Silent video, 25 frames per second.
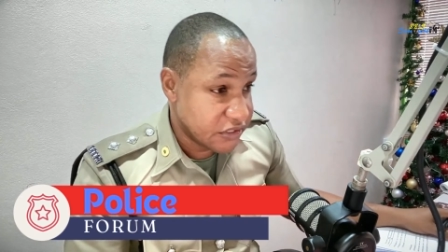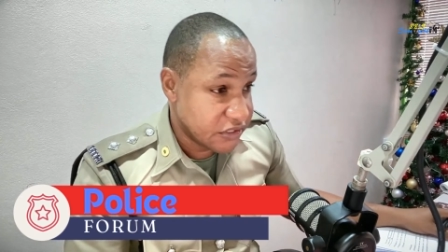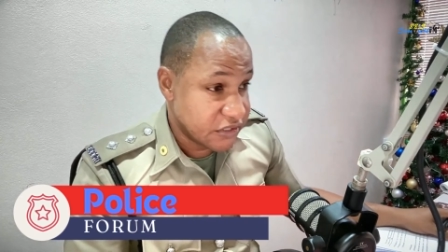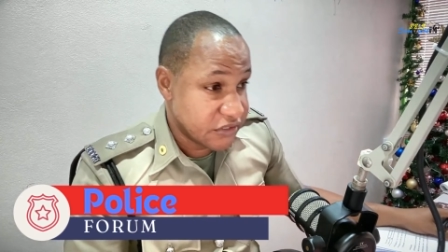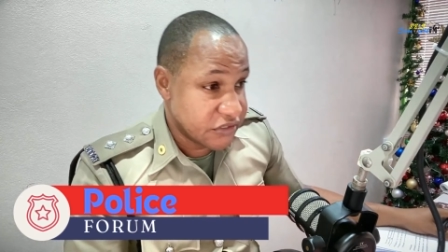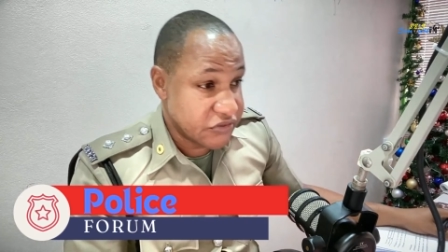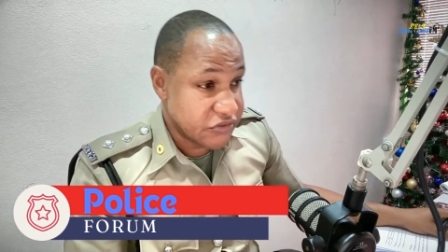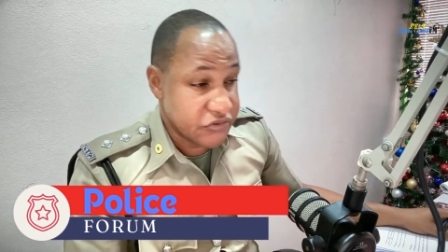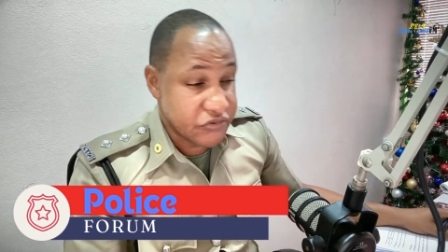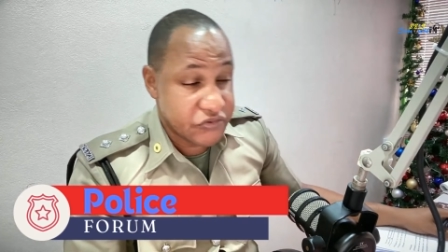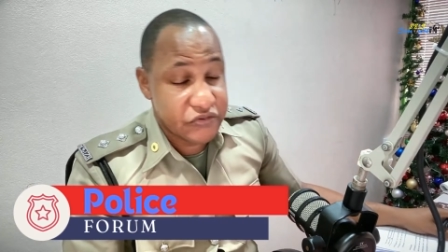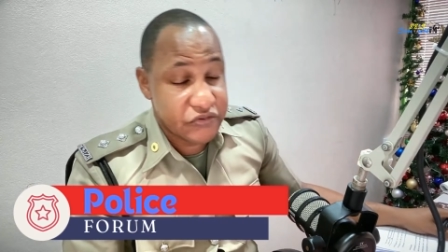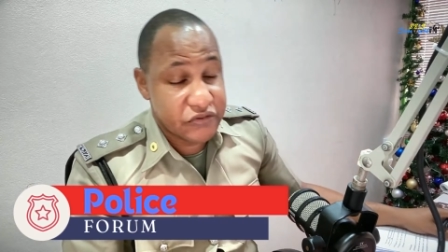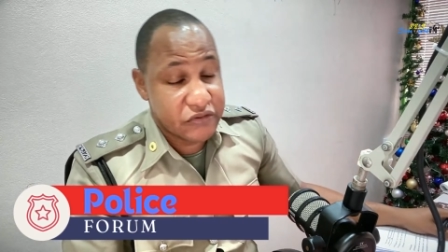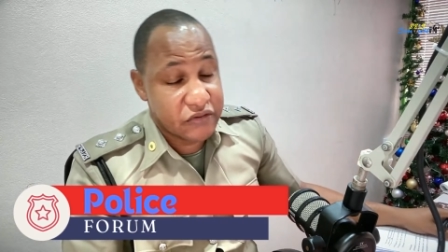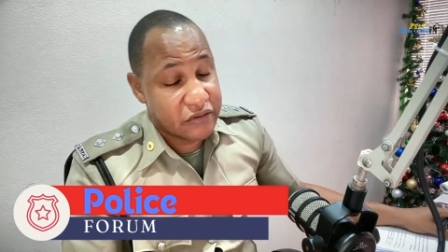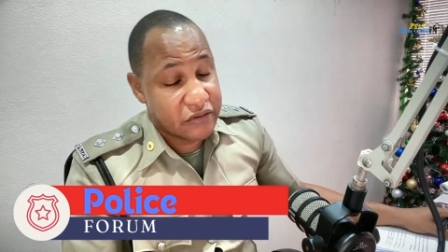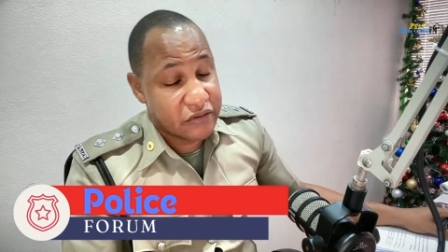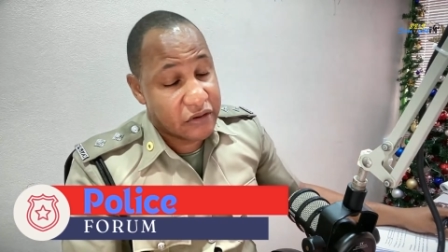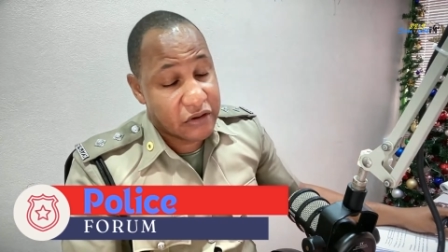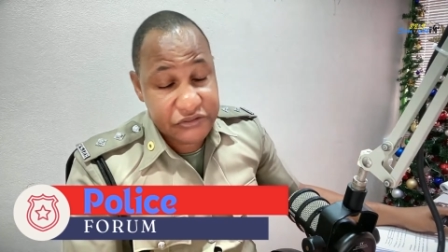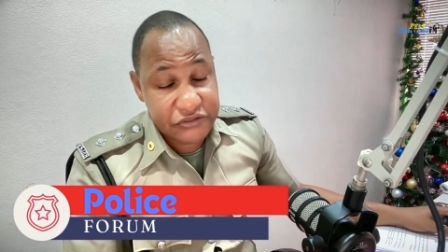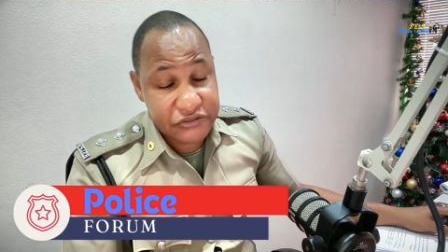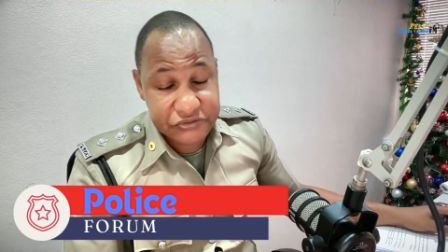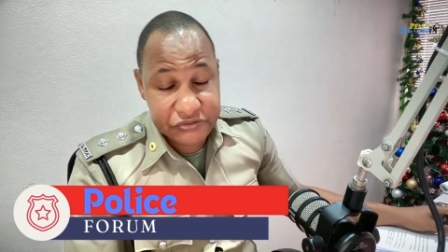You could
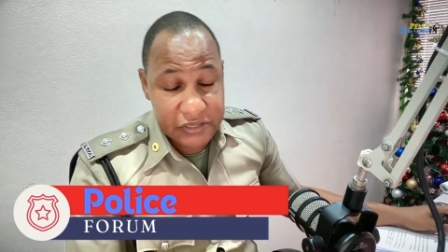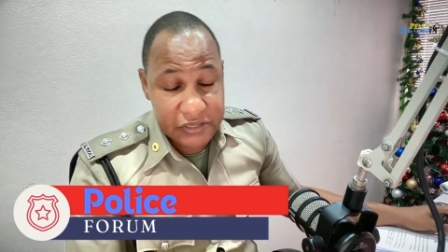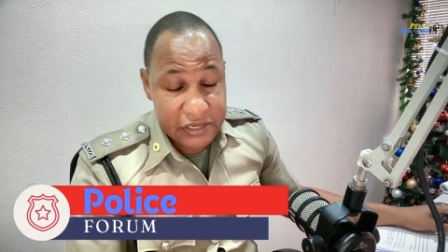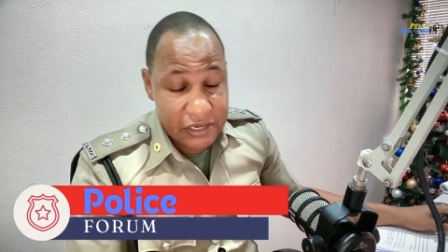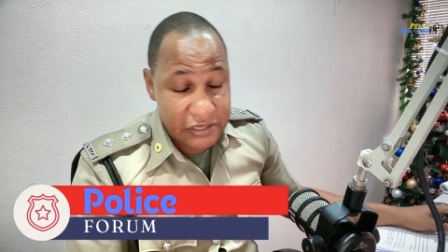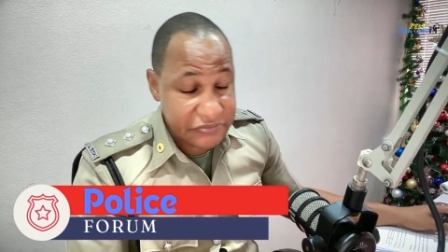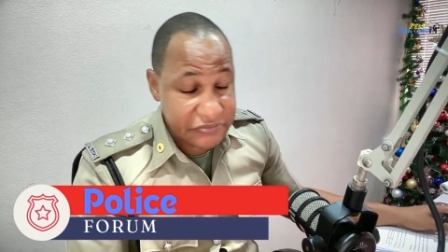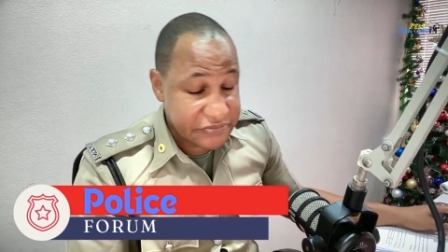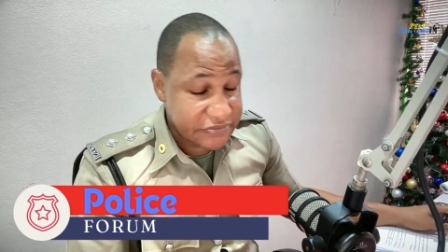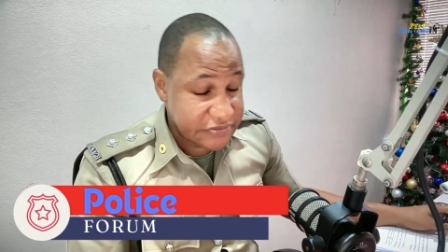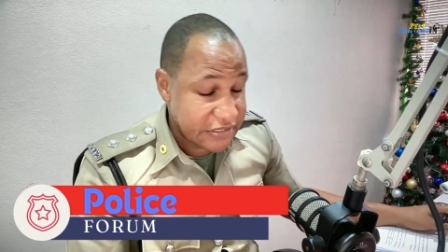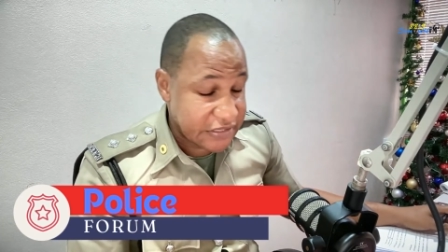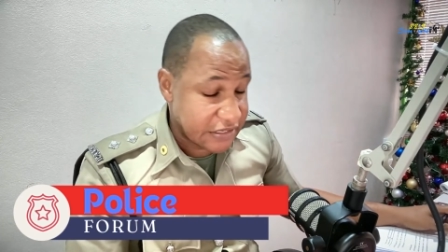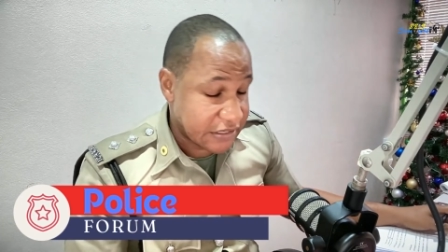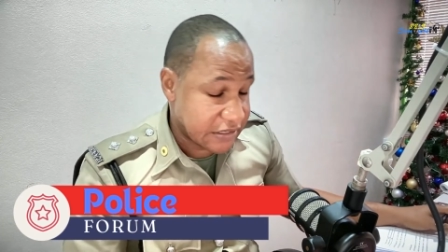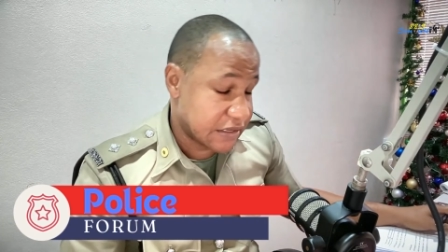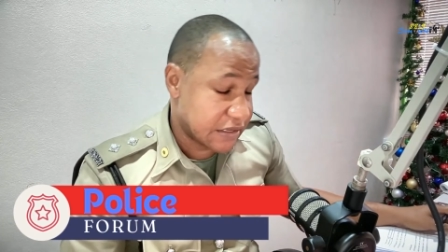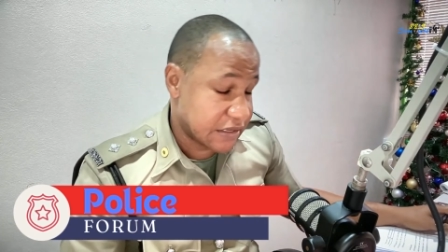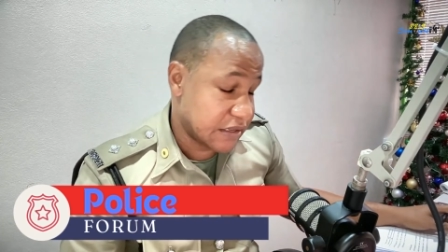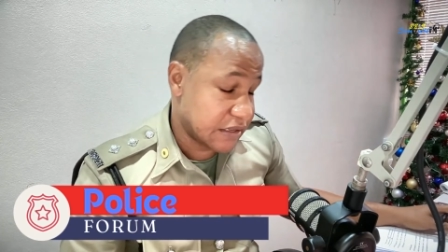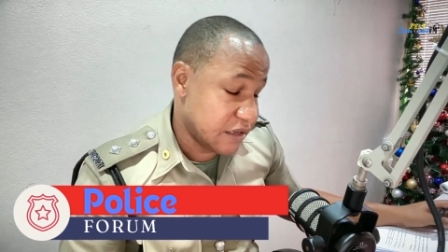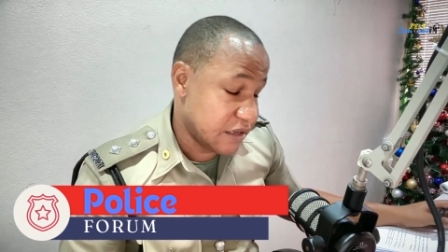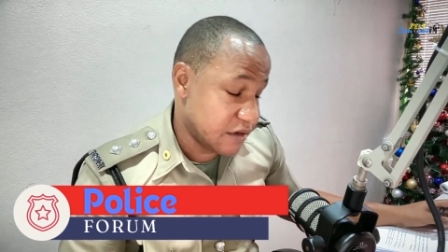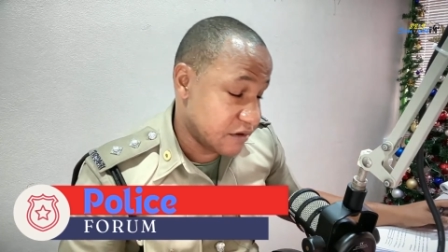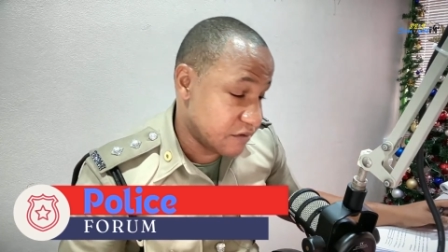also now take
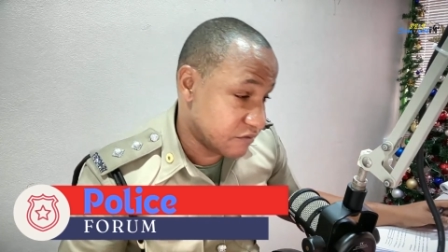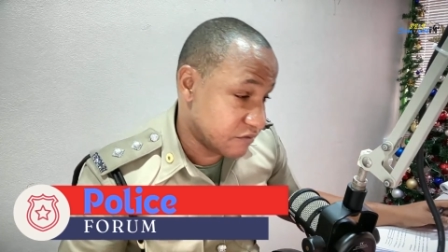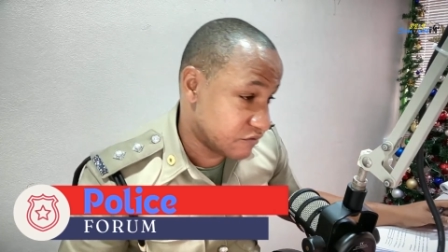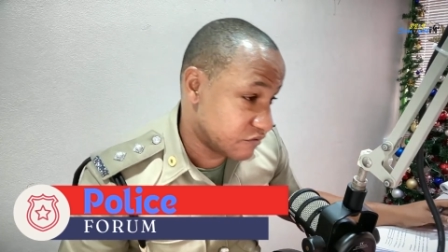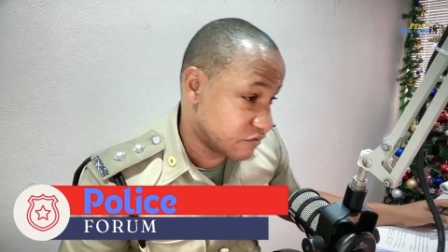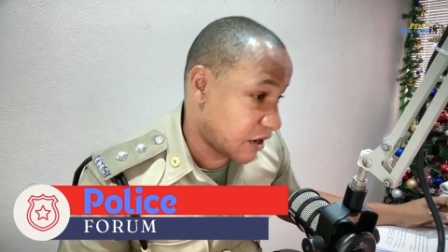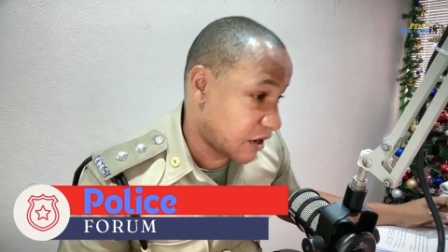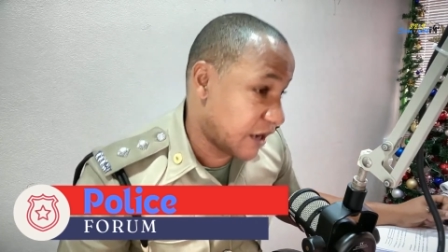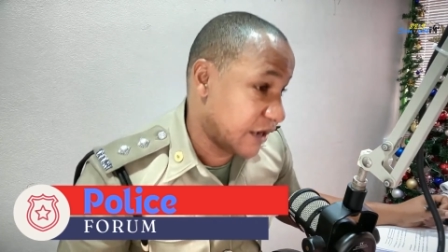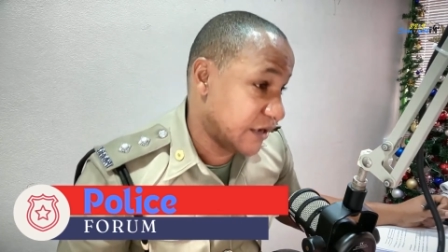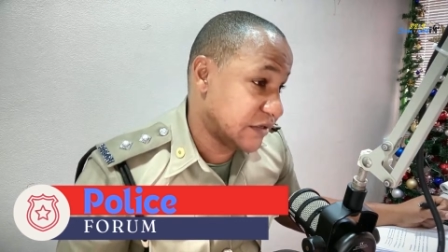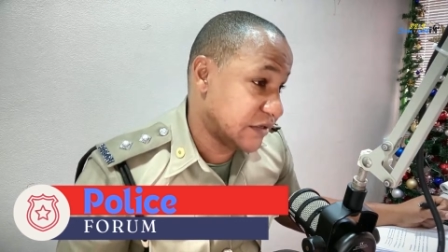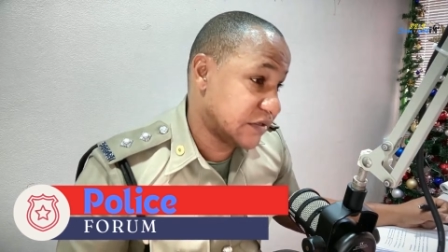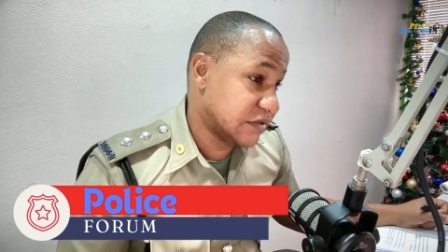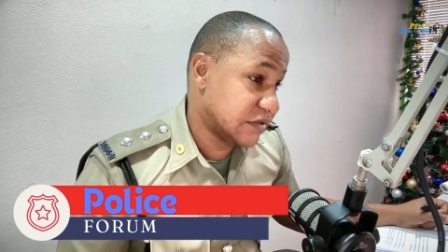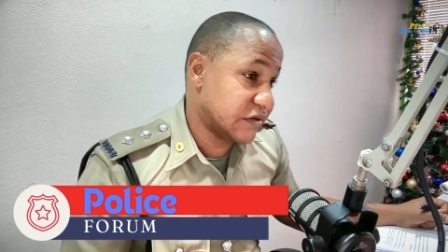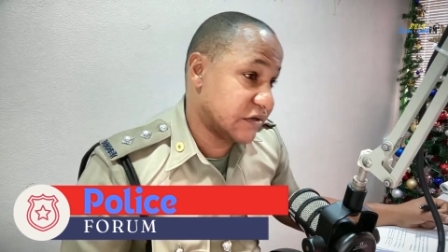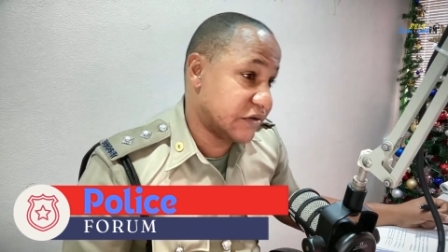a right